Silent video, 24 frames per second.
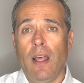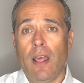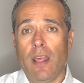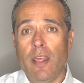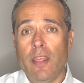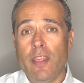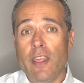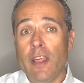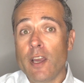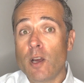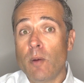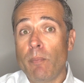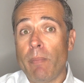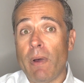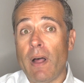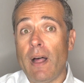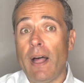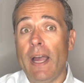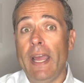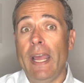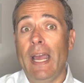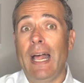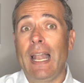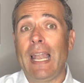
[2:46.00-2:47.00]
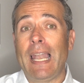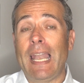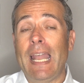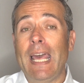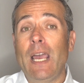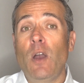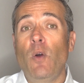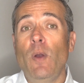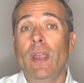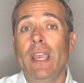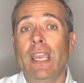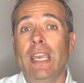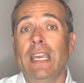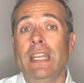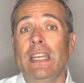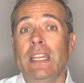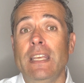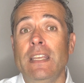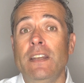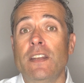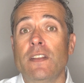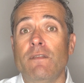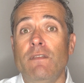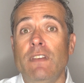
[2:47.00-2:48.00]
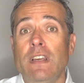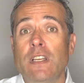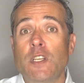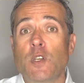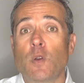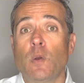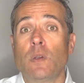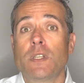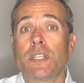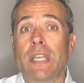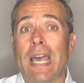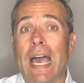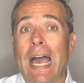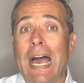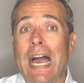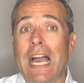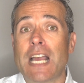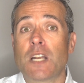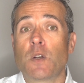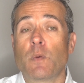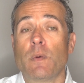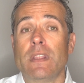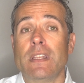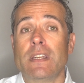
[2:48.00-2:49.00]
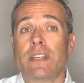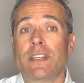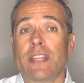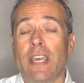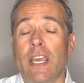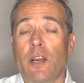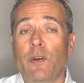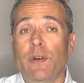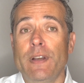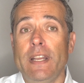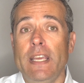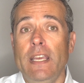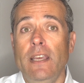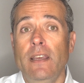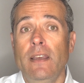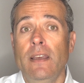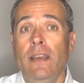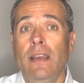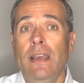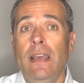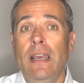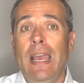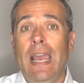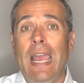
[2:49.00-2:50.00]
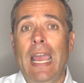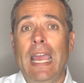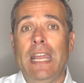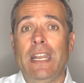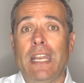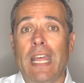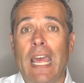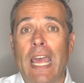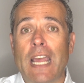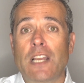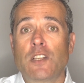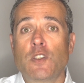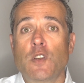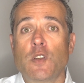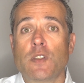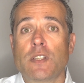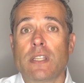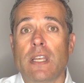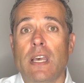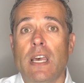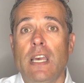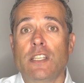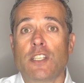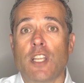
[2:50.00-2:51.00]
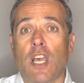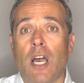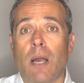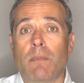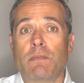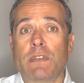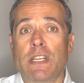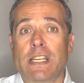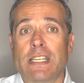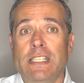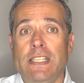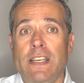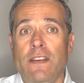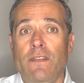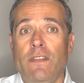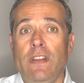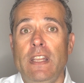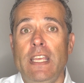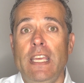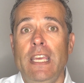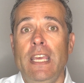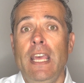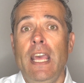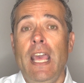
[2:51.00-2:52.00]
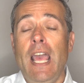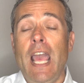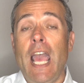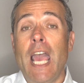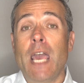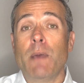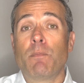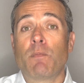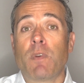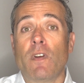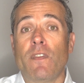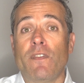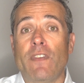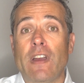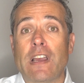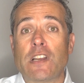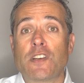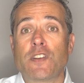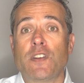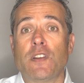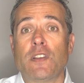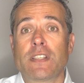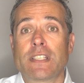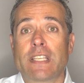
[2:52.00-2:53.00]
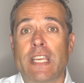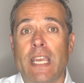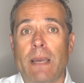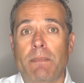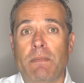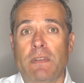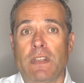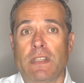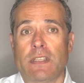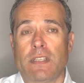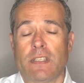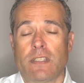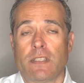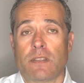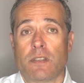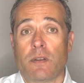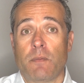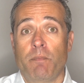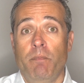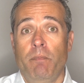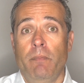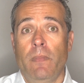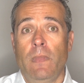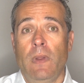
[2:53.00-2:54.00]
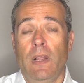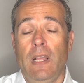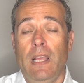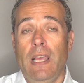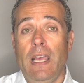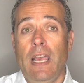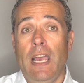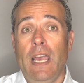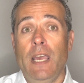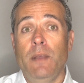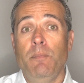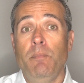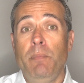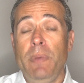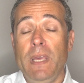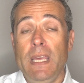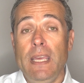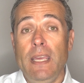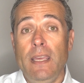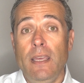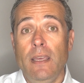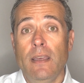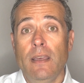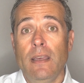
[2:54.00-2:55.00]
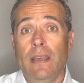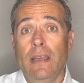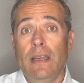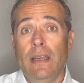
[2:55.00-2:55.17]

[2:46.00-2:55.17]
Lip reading: thereby allowing an individual to act with integrity and exercise objectivity and professional skepticism. And B,